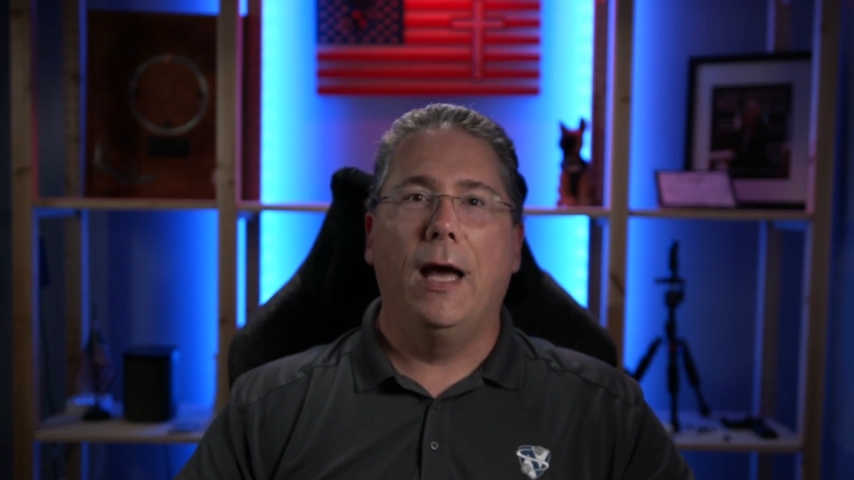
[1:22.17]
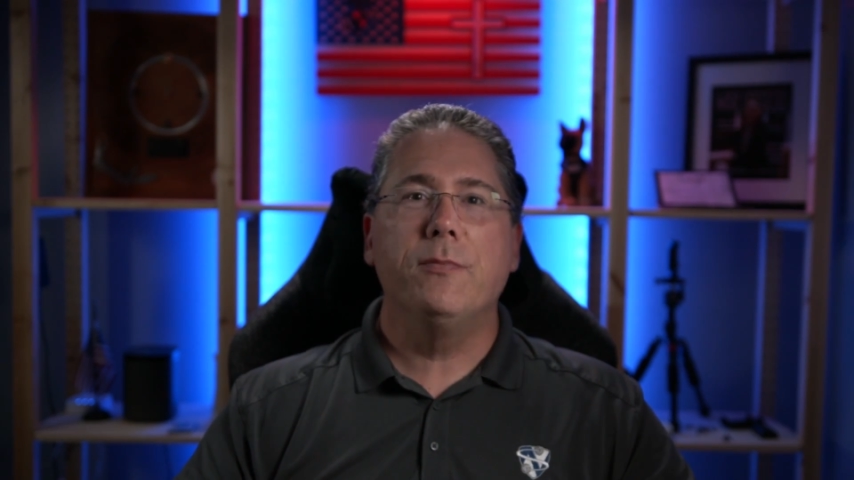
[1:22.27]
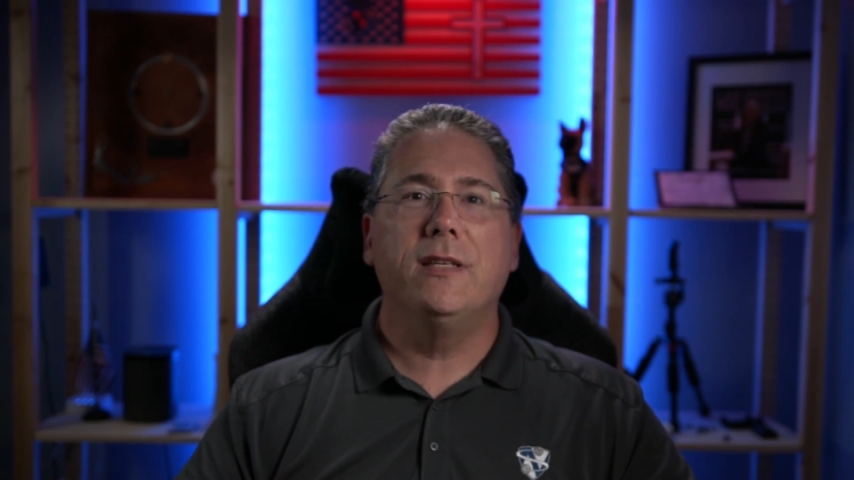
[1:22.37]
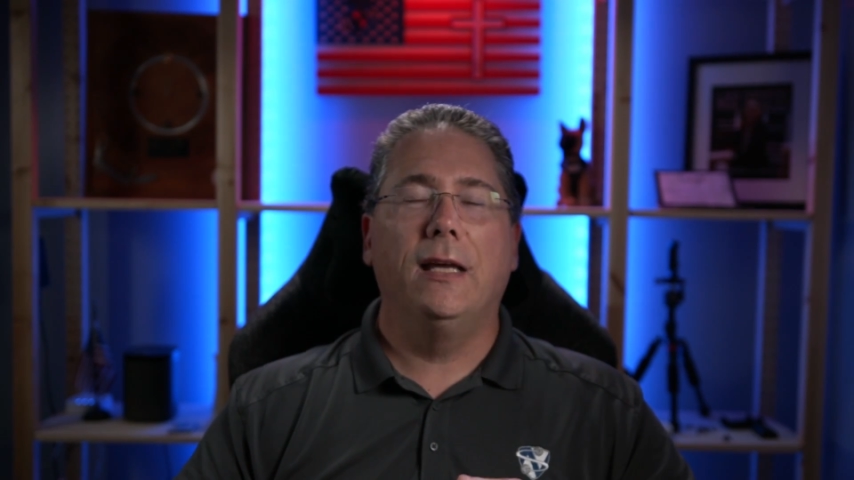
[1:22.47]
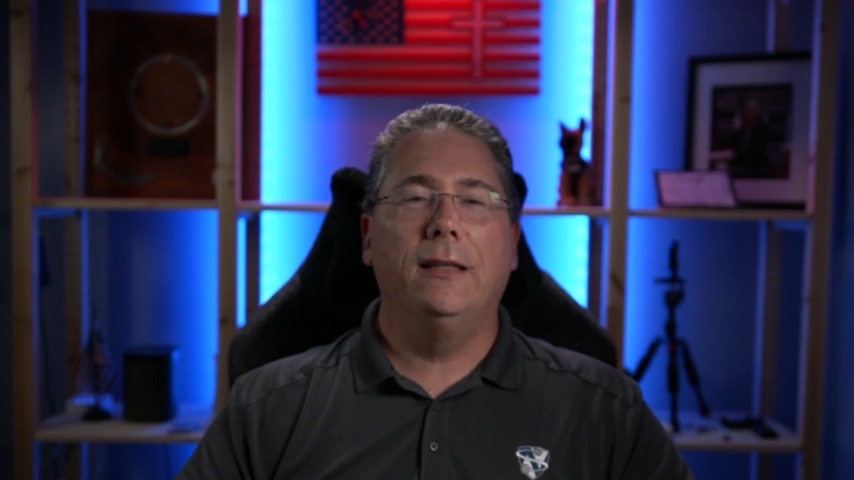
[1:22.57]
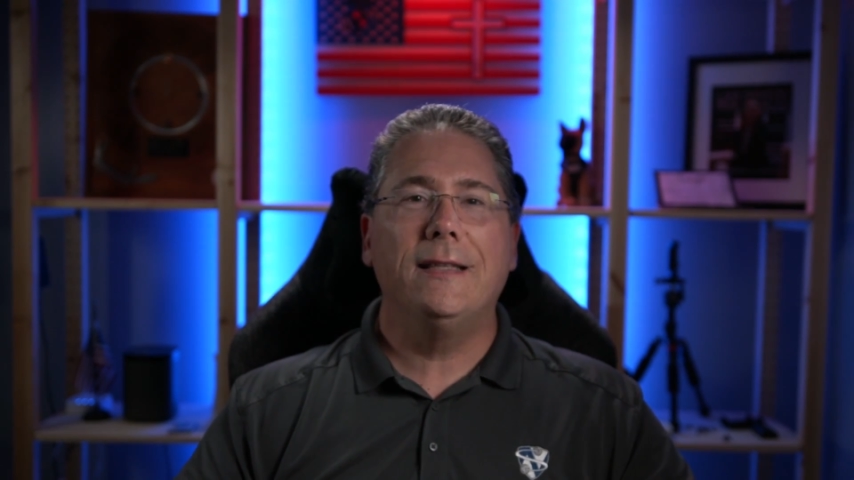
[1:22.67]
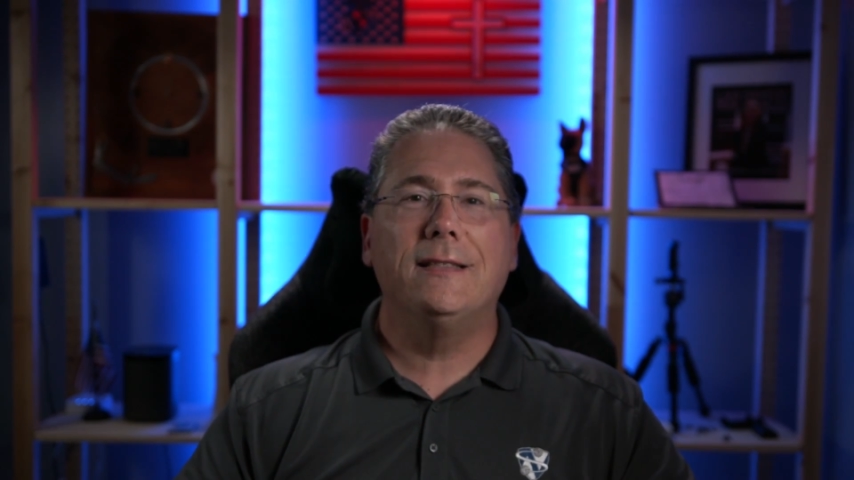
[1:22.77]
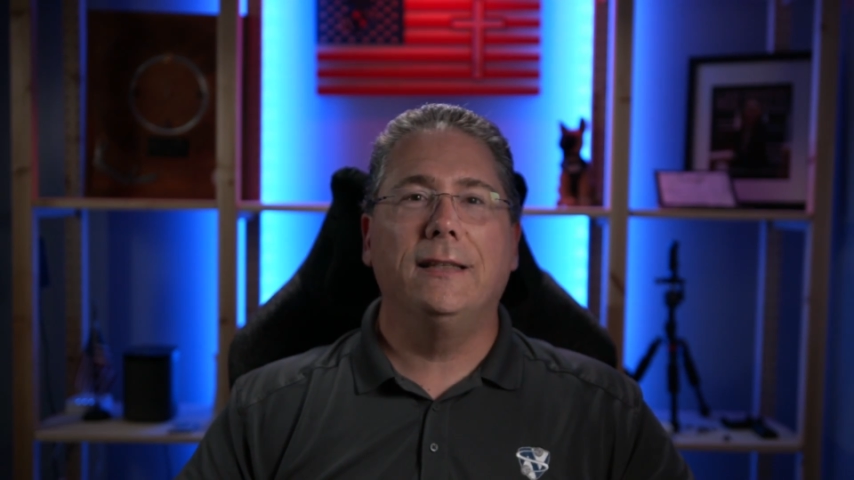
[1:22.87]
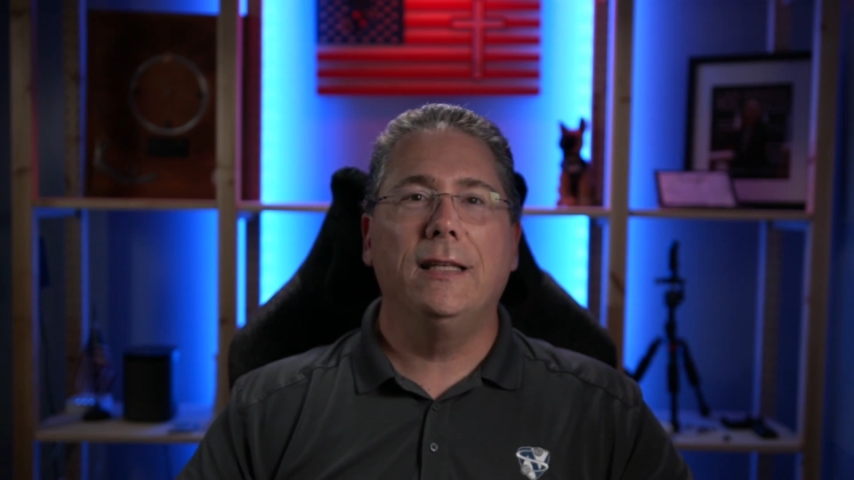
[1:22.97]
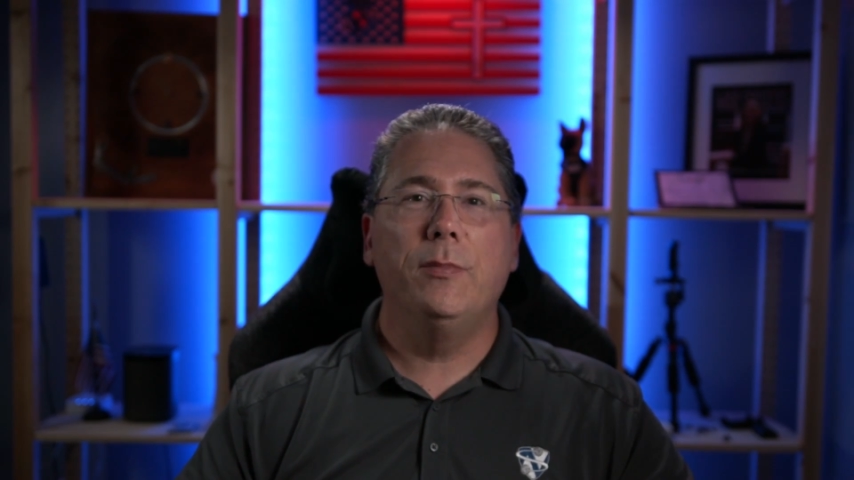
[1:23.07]
I'm saying
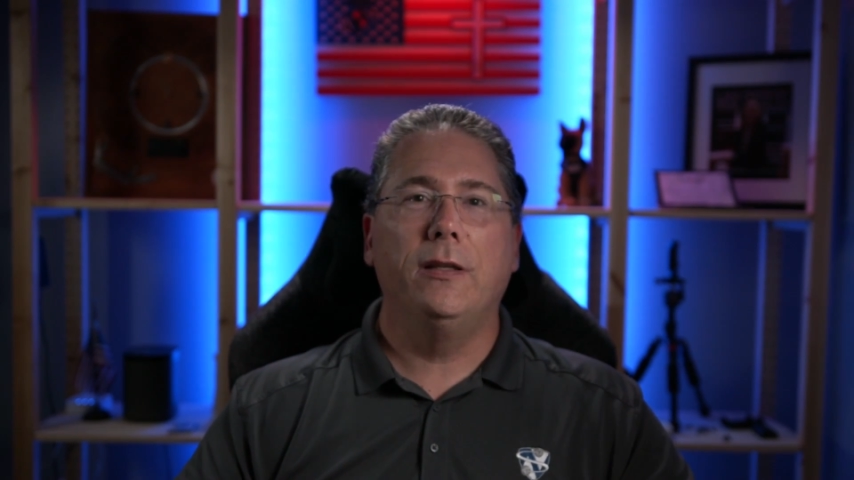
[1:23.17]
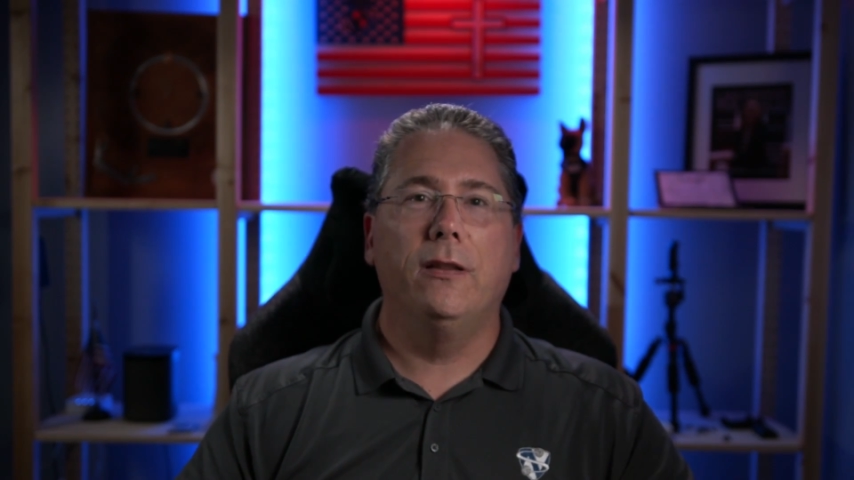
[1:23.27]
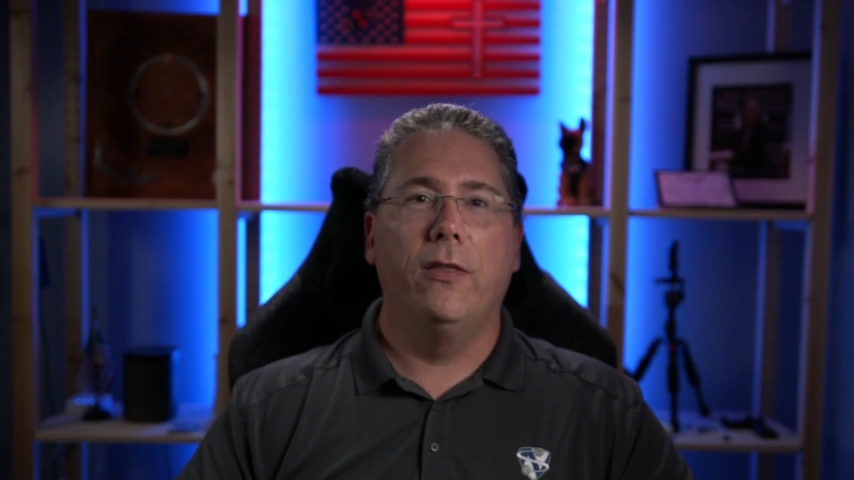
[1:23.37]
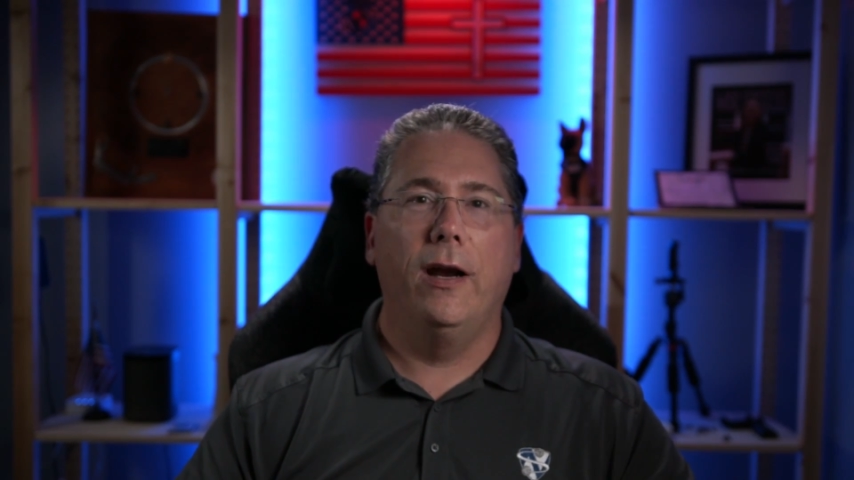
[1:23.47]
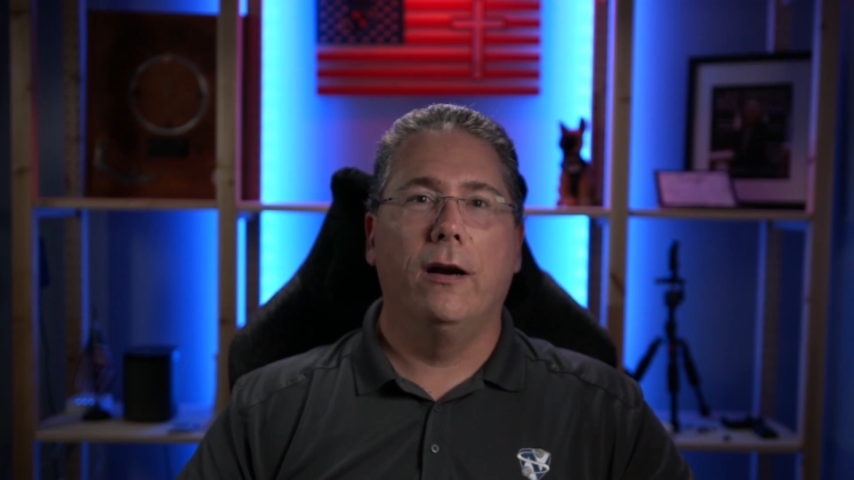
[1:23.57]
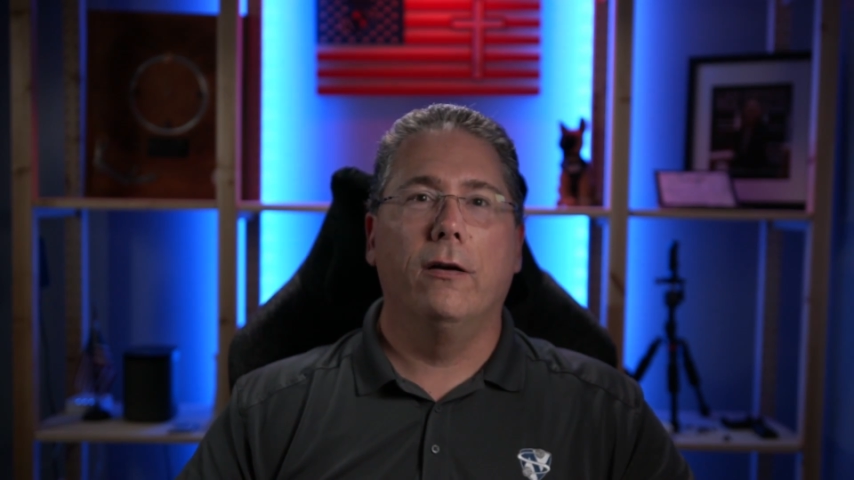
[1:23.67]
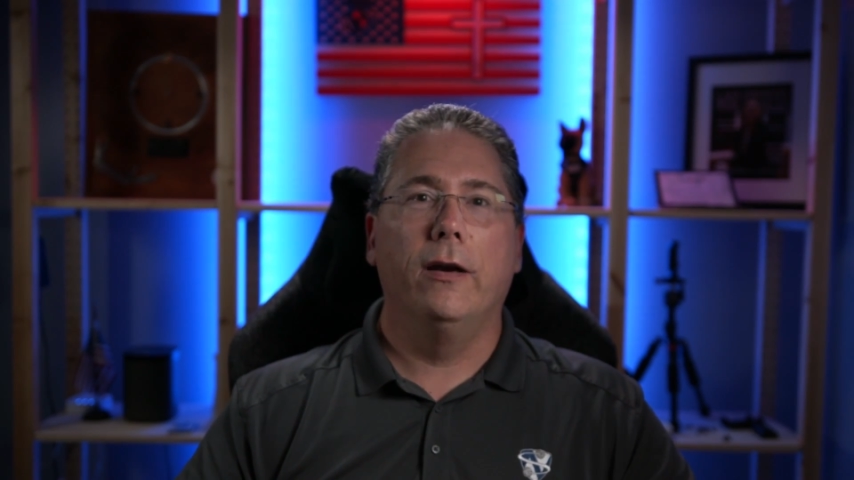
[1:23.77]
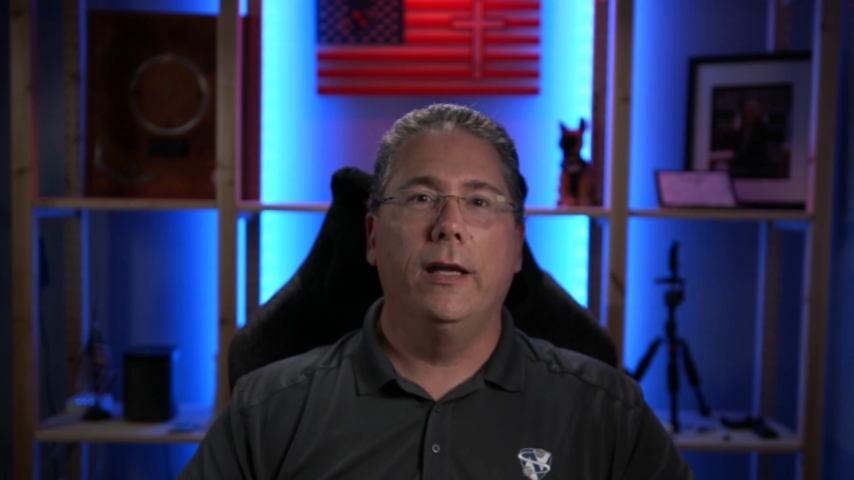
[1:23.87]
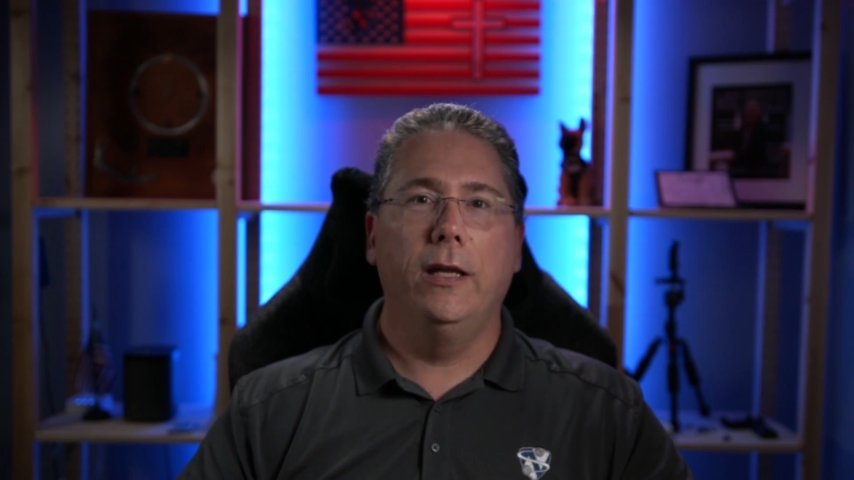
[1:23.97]
let's limit their